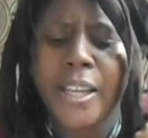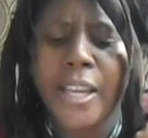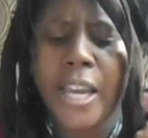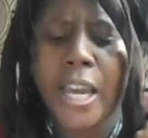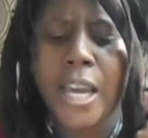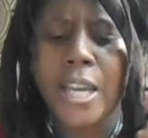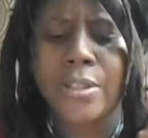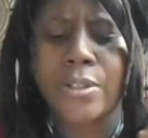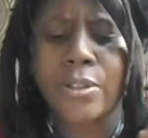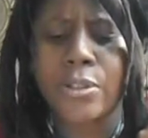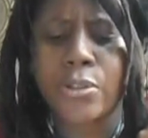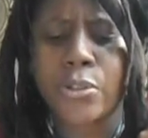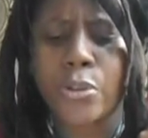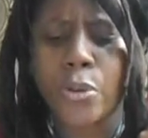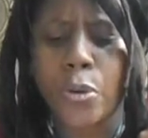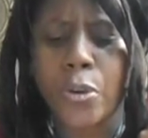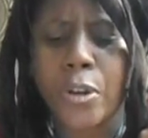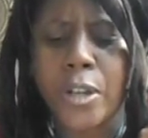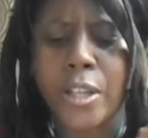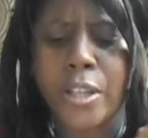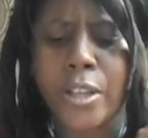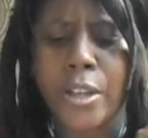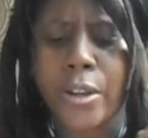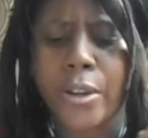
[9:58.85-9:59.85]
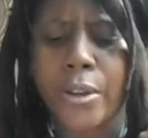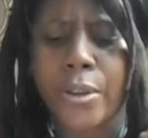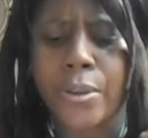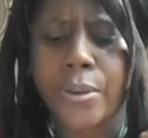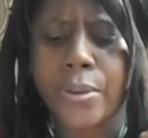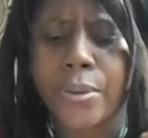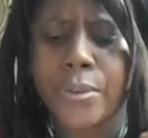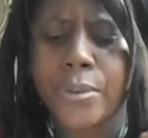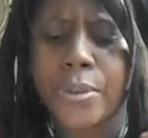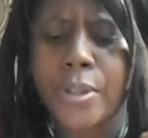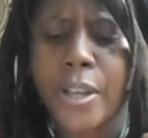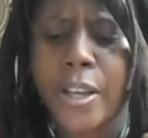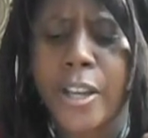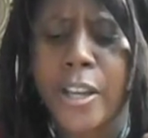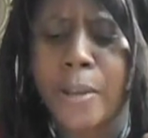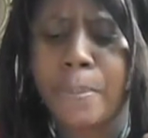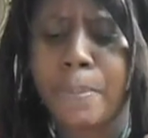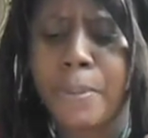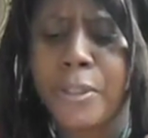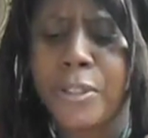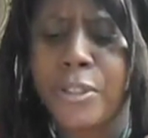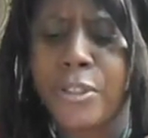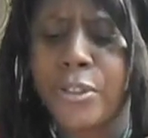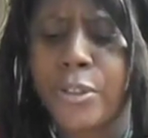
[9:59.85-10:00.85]
As the story goes,
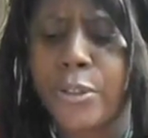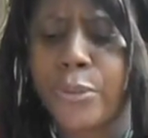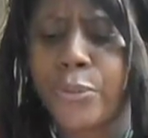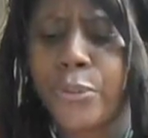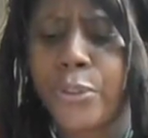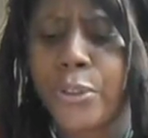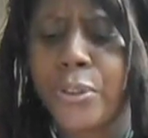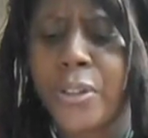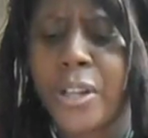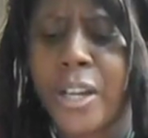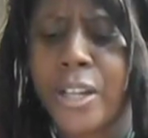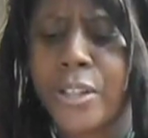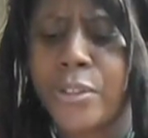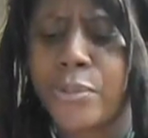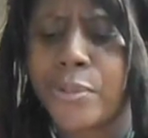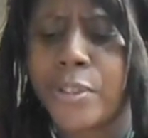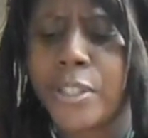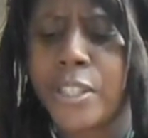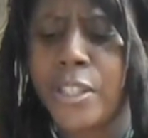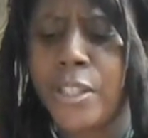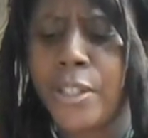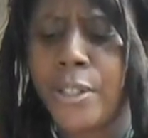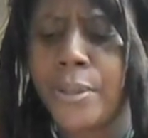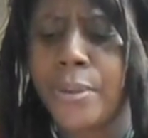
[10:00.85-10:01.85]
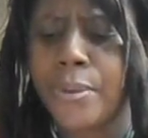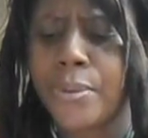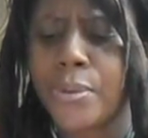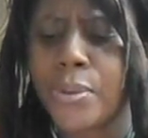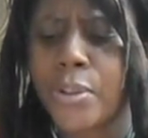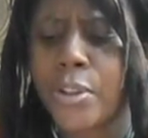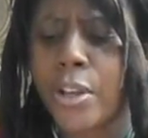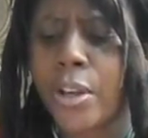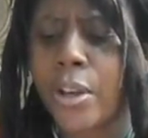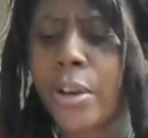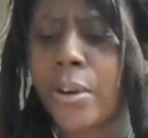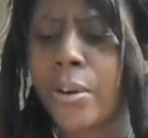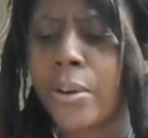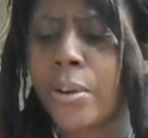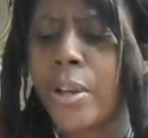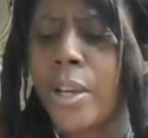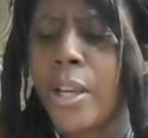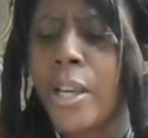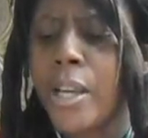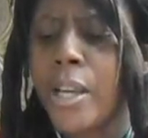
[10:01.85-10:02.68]
up until a few hundred years ago,